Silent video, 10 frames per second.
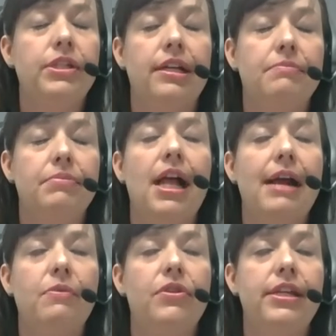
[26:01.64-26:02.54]

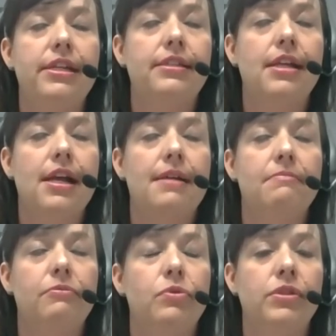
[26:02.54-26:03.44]
comply with these
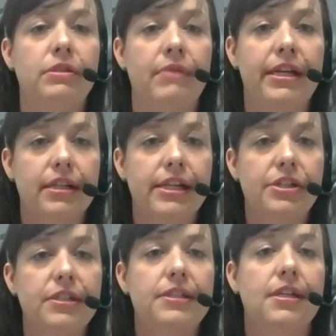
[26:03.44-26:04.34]
rules and
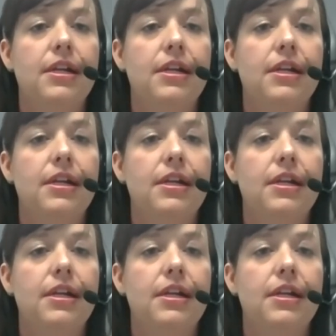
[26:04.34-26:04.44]
regulations.